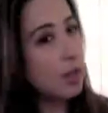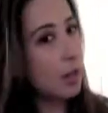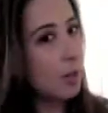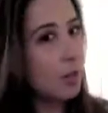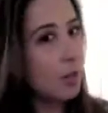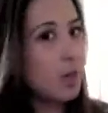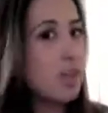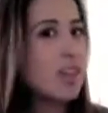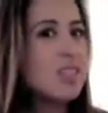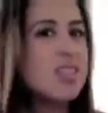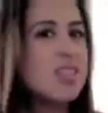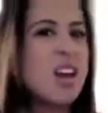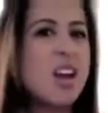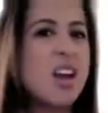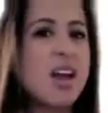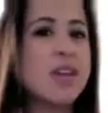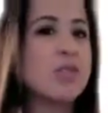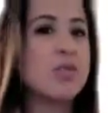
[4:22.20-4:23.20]
And like I
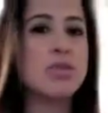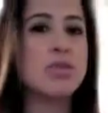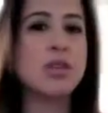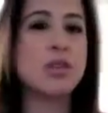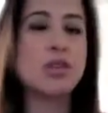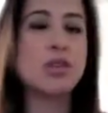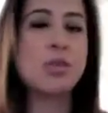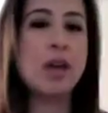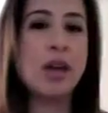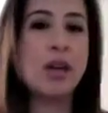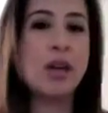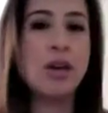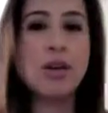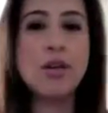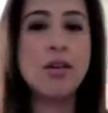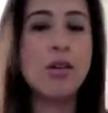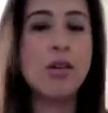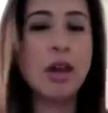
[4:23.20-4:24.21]
said, I don't section my hair
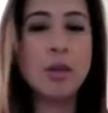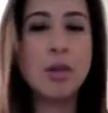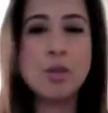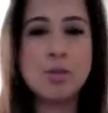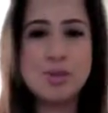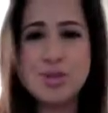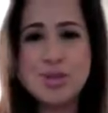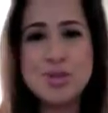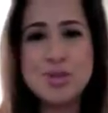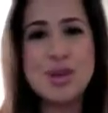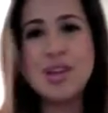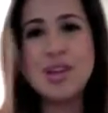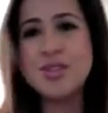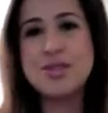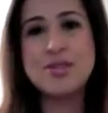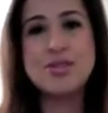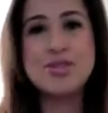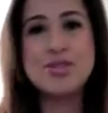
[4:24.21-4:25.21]
out. A lot of people do. I
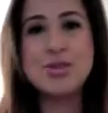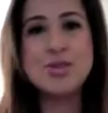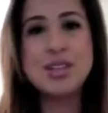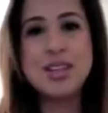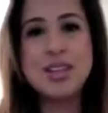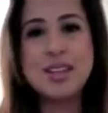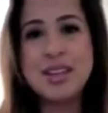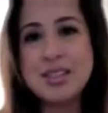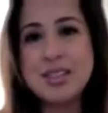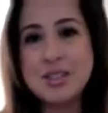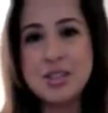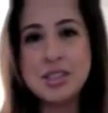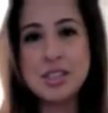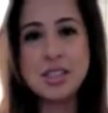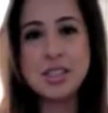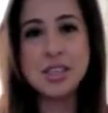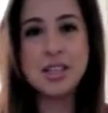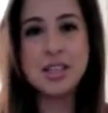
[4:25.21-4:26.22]
just don't take it that
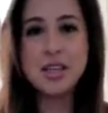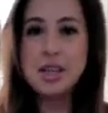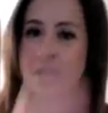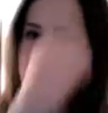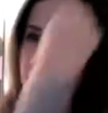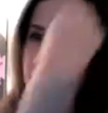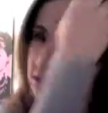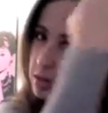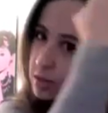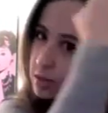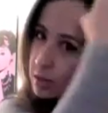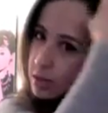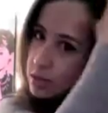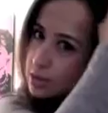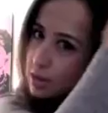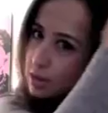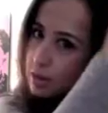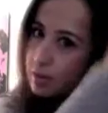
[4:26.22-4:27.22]
seriously. So I
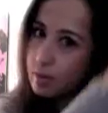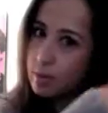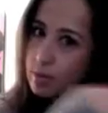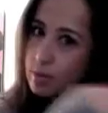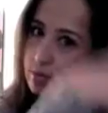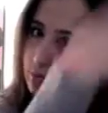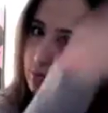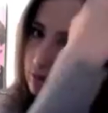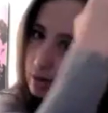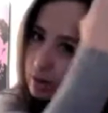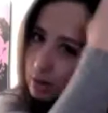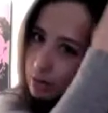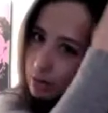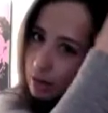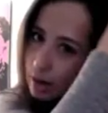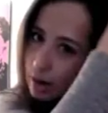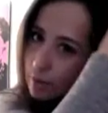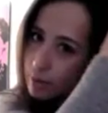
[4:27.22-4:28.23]
start from the front. I'll
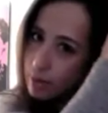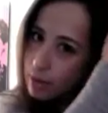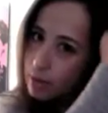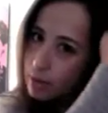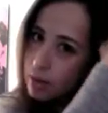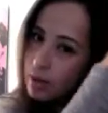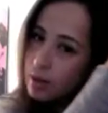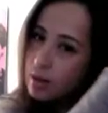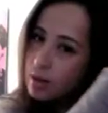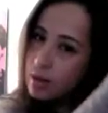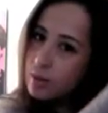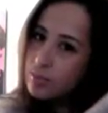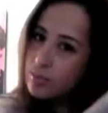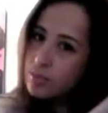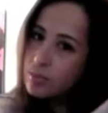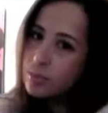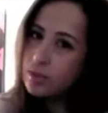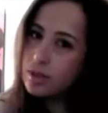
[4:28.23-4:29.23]
grab like
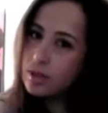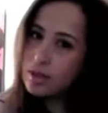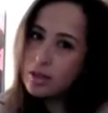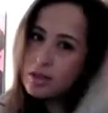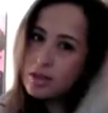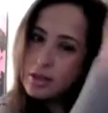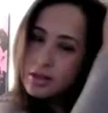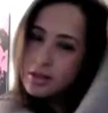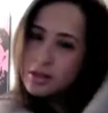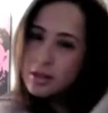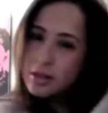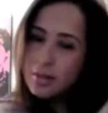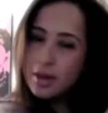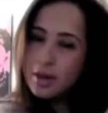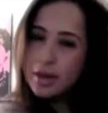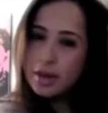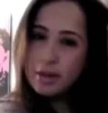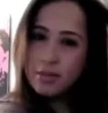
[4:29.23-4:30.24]
a
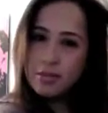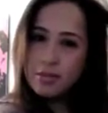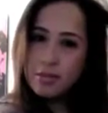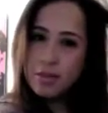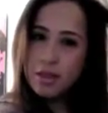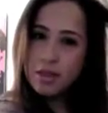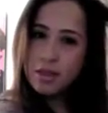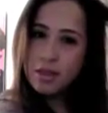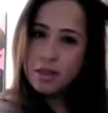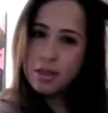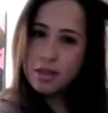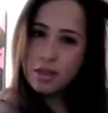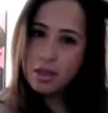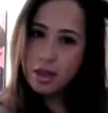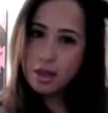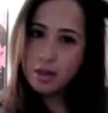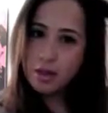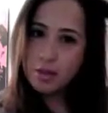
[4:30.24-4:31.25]

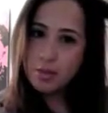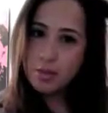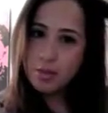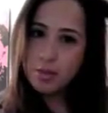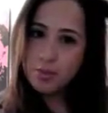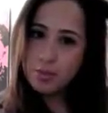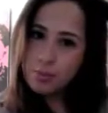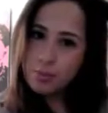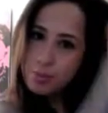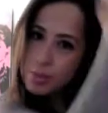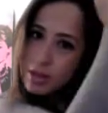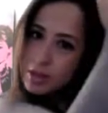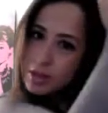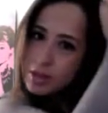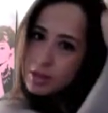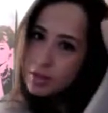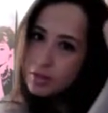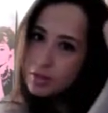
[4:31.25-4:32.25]
semi-thick
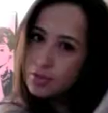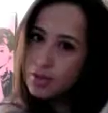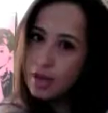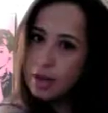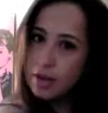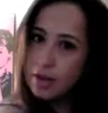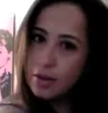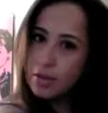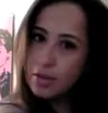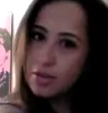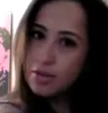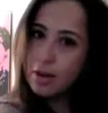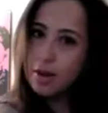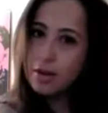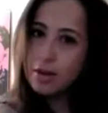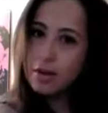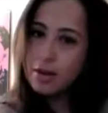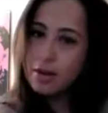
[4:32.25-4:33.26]
piece of hair in the front,